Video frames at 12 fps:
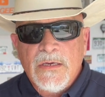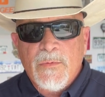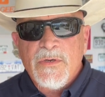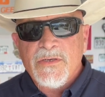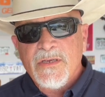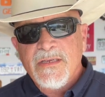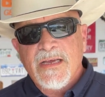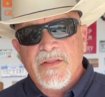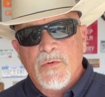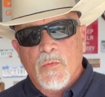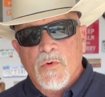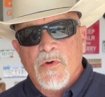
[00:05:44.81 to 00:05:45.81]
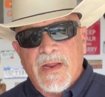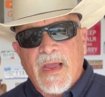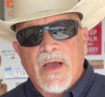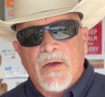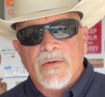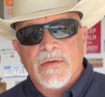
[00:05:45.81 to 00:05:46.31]
we should get the word
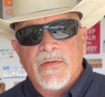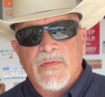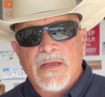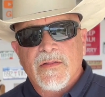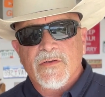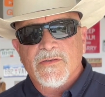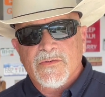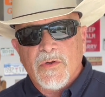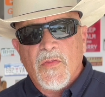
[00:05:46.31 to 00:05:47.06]
out that there's little